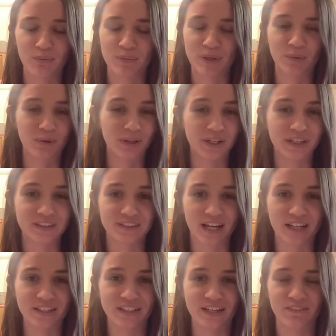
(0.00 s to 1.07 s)
be really
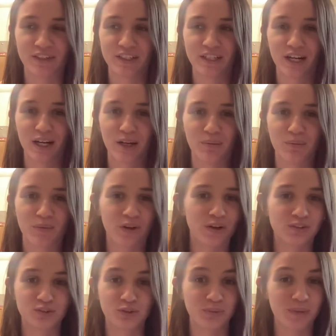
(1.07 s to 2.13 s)
excited every time
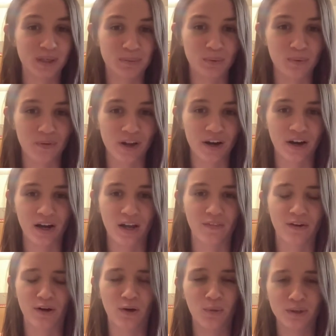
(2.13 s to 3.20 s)
there's new people there,
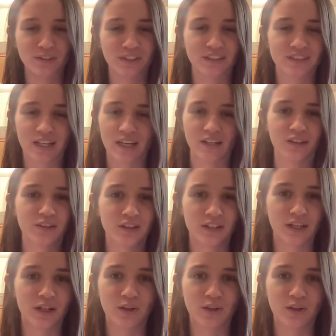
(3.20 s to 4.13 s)
and they're always excited to